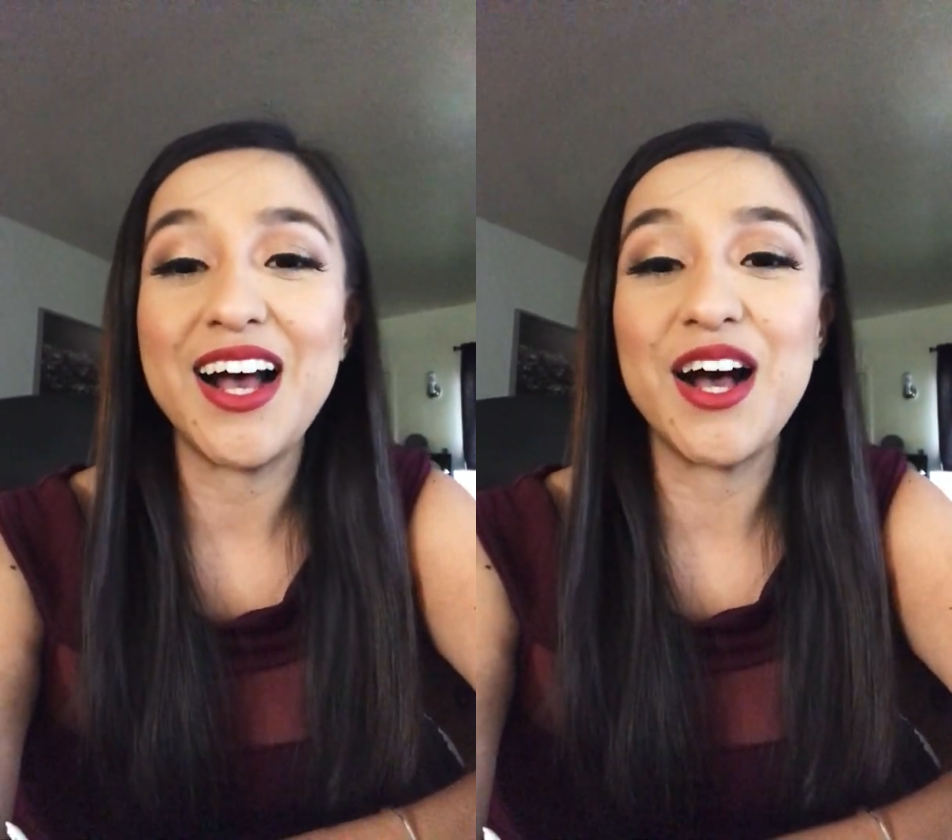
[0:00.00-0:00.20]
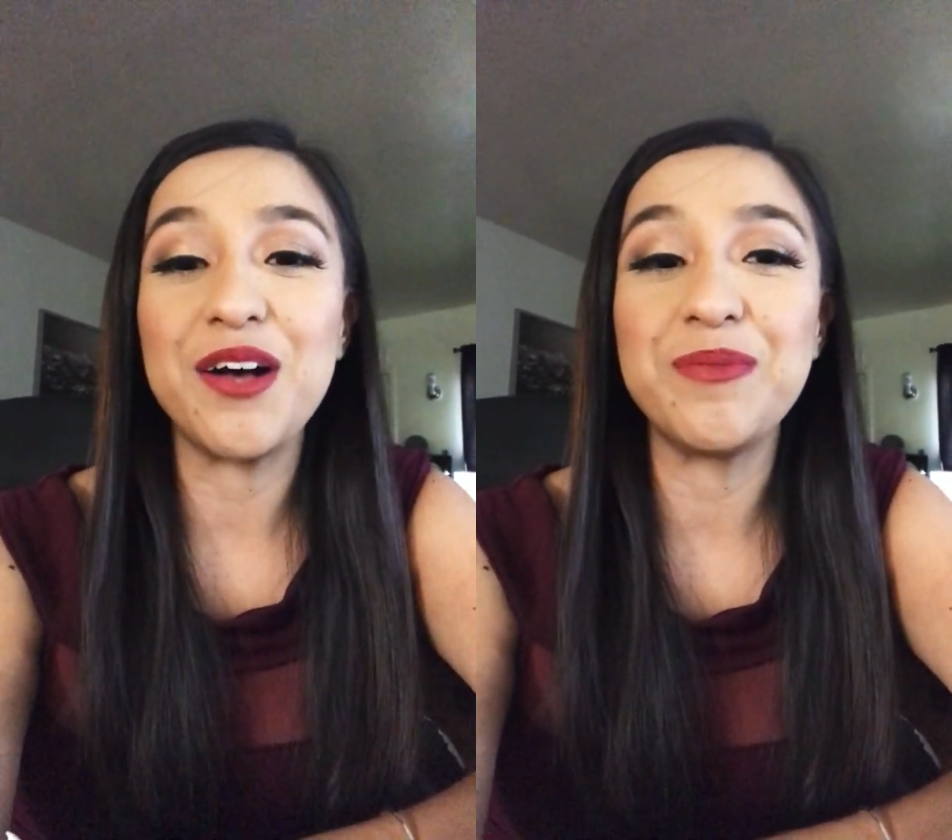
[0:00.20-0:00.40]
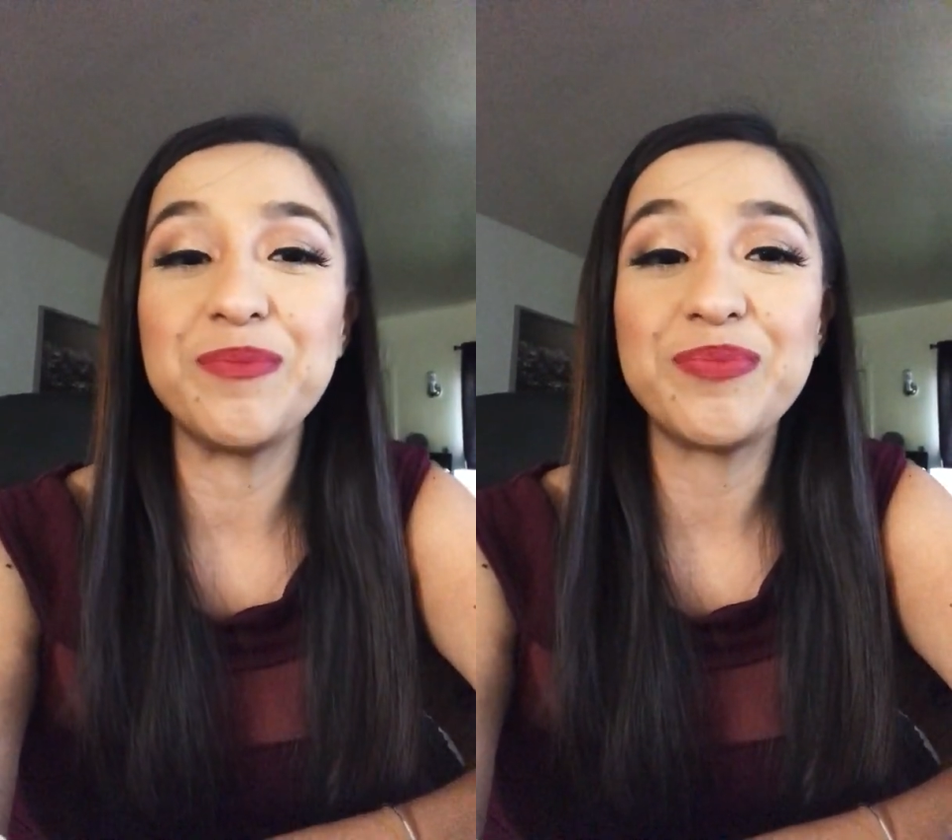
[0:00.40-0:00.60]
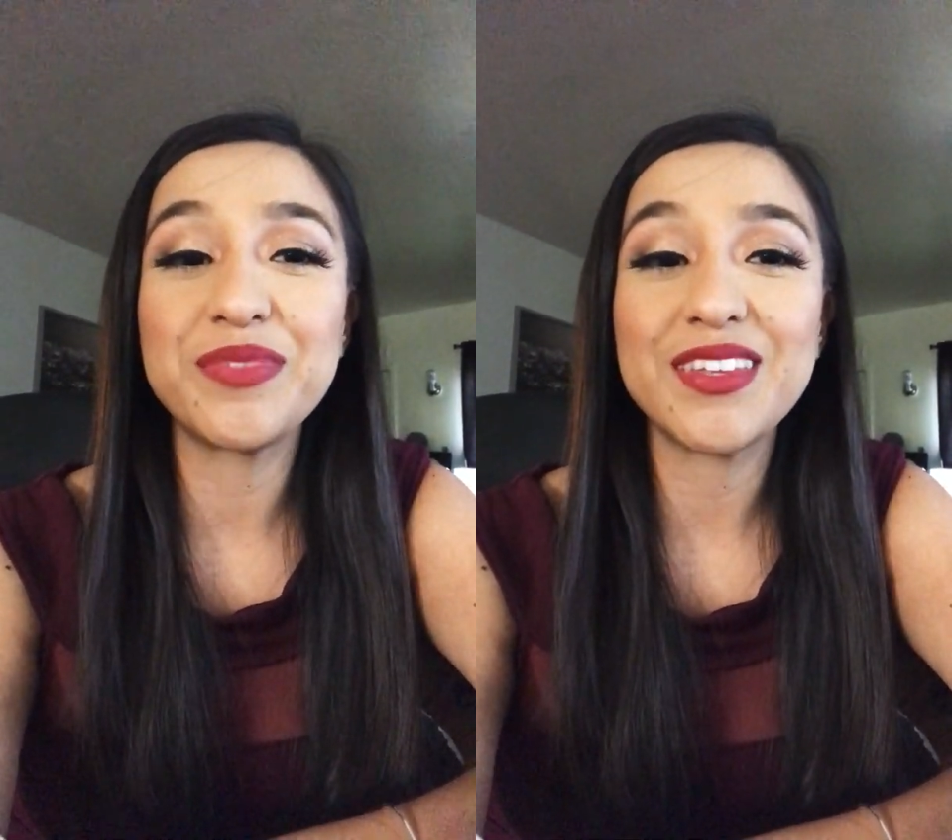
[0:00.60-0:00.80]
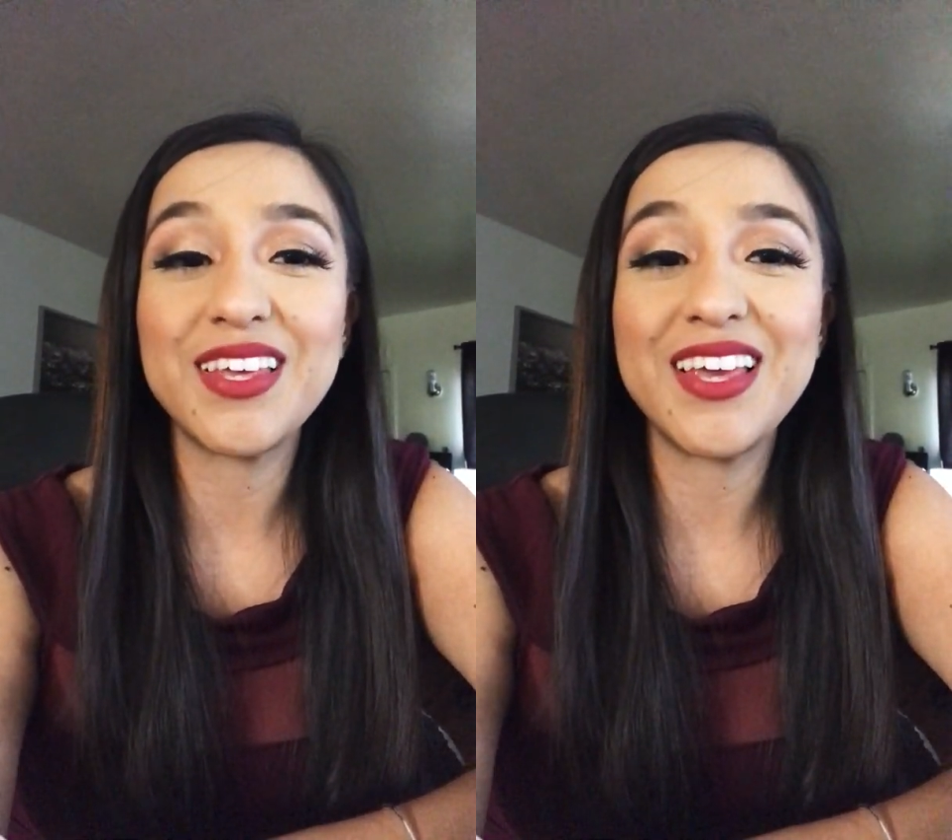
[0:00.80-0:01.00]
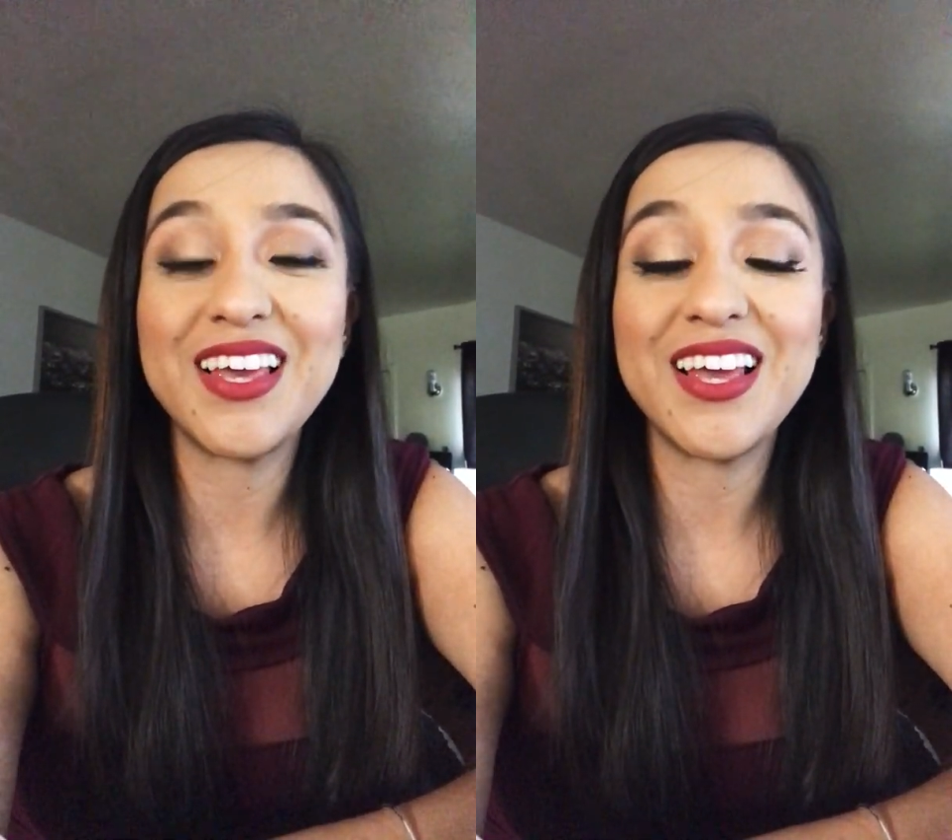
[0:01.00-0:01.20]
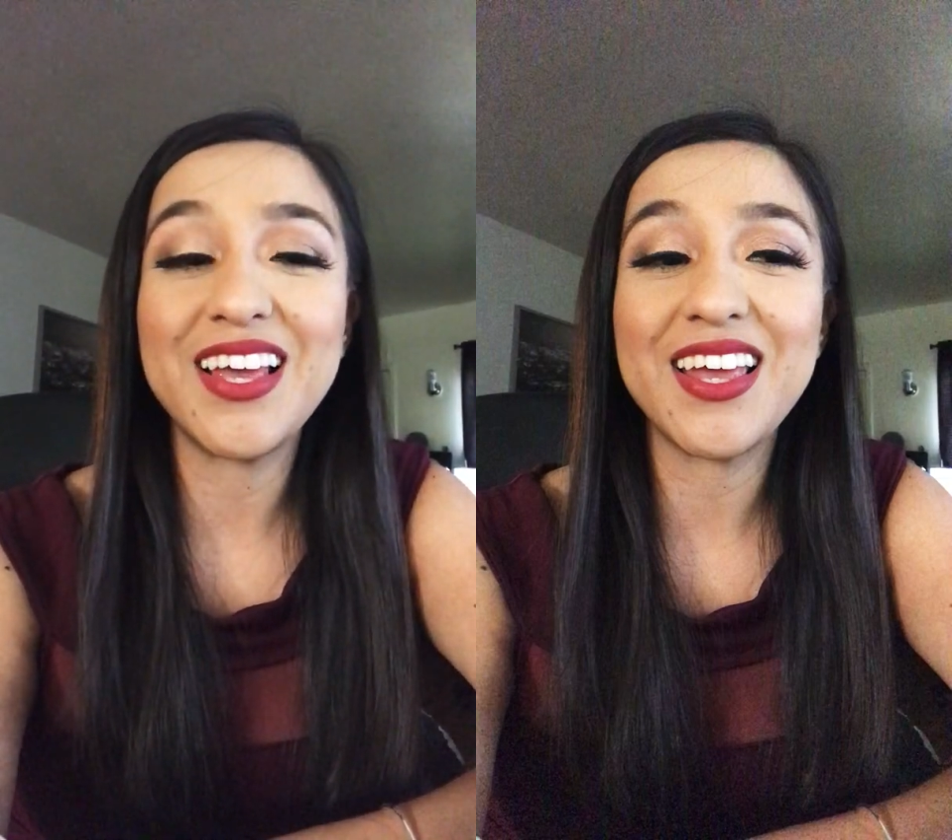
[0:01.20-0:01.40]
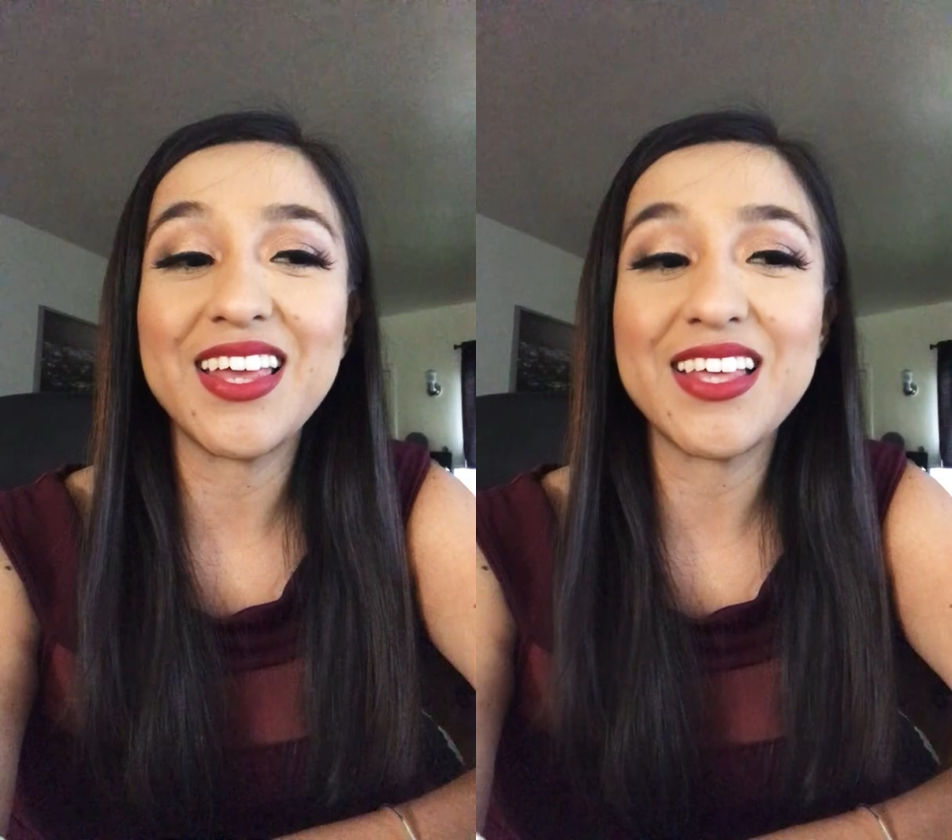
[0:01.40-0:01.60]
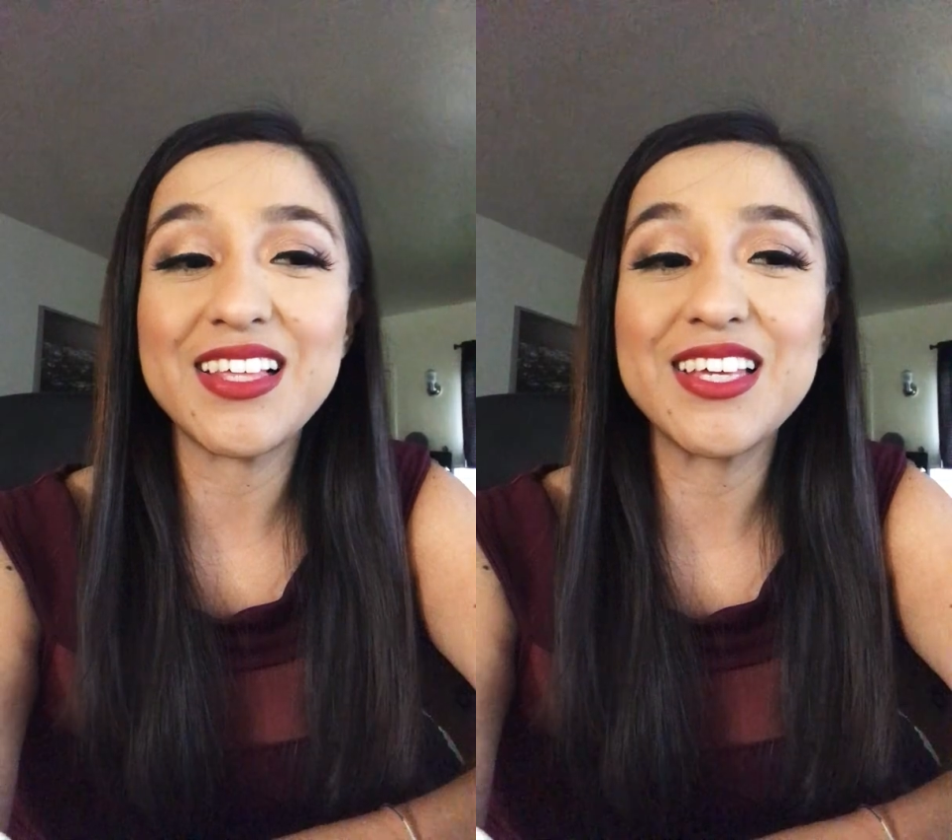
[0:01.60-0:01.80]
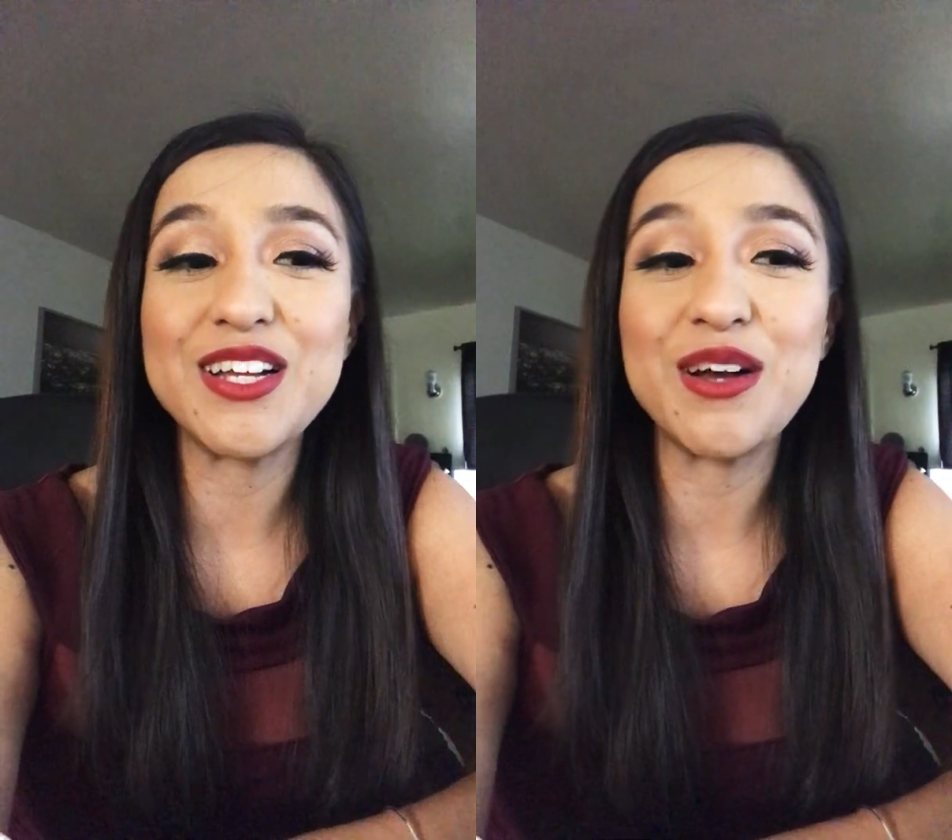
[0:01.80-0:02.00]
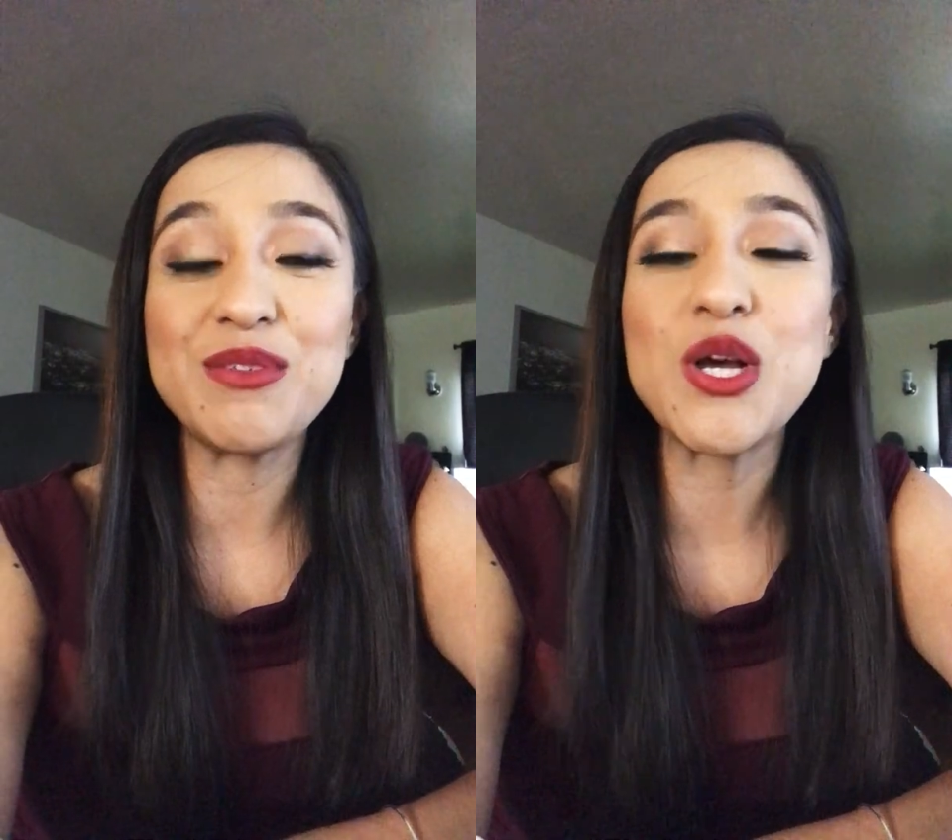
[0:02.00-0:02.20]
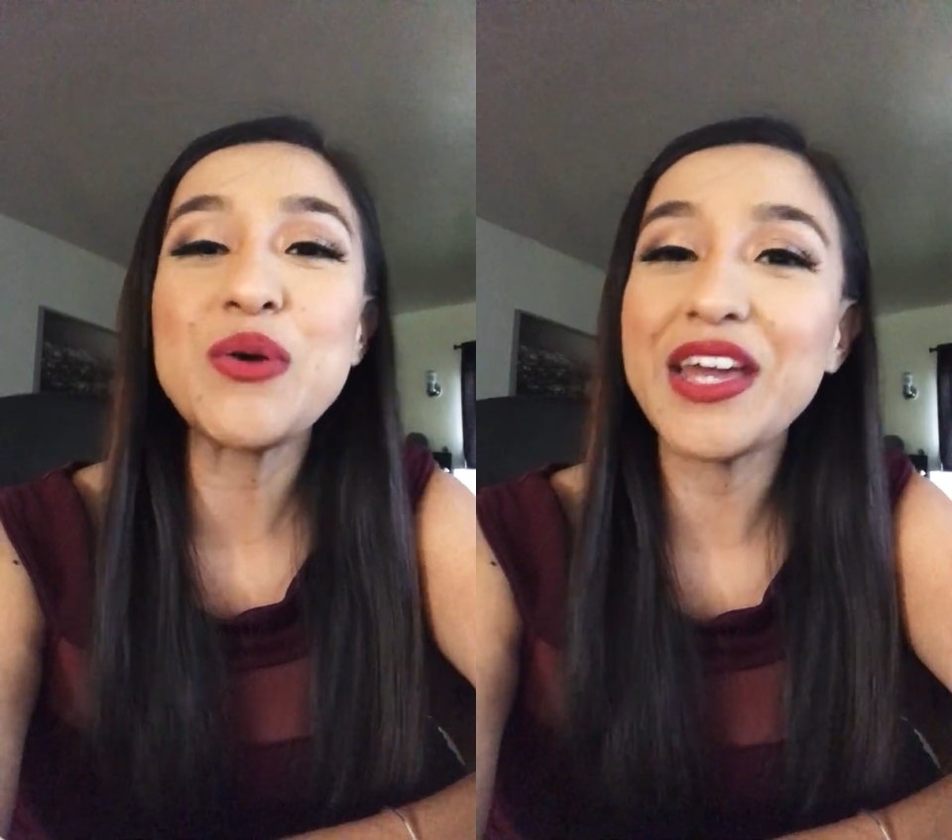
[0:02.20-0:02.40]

Um, don't